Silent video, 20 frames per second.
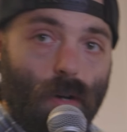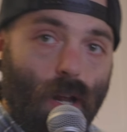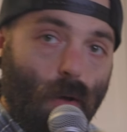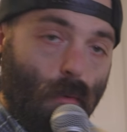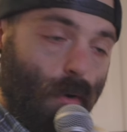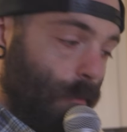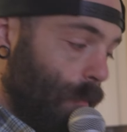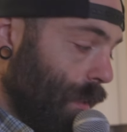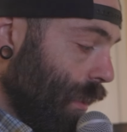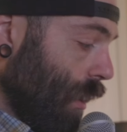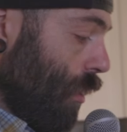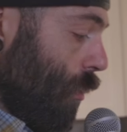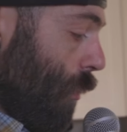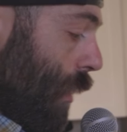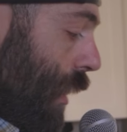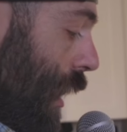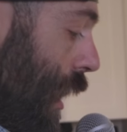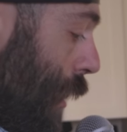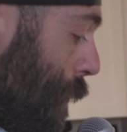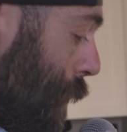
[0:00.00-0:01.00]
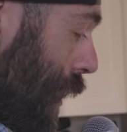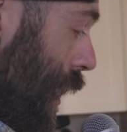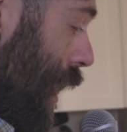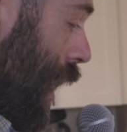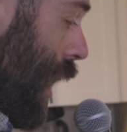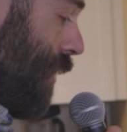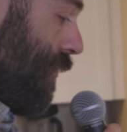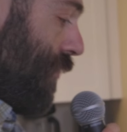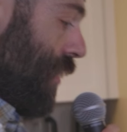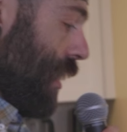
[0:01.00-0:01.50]
when I want to make a quick cup of
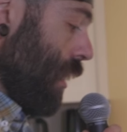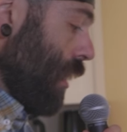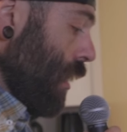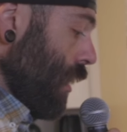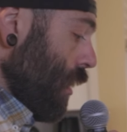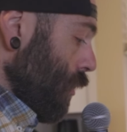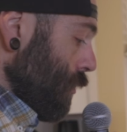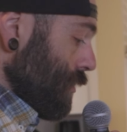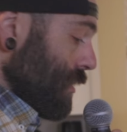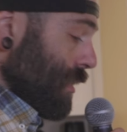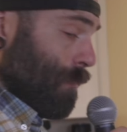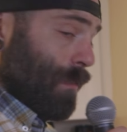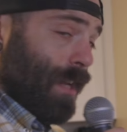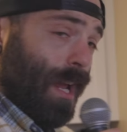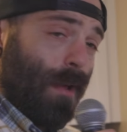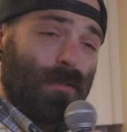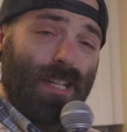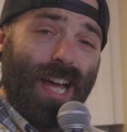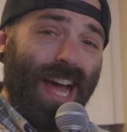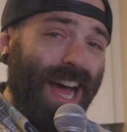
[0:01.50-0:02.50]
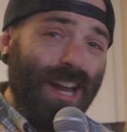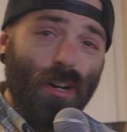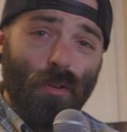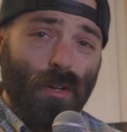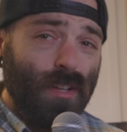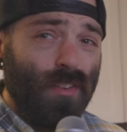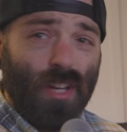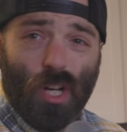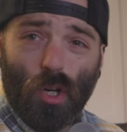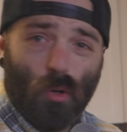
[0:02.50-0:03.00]
coffee, or sometimes I
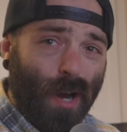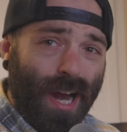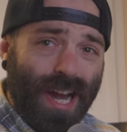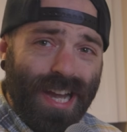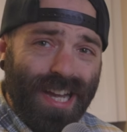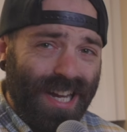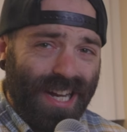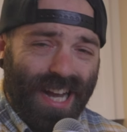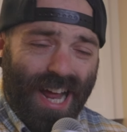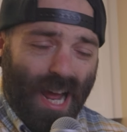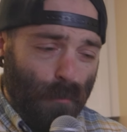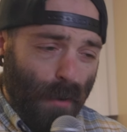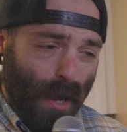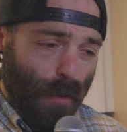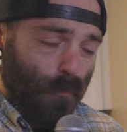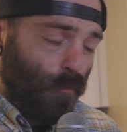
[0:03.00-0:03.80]
don't even grind it. I buy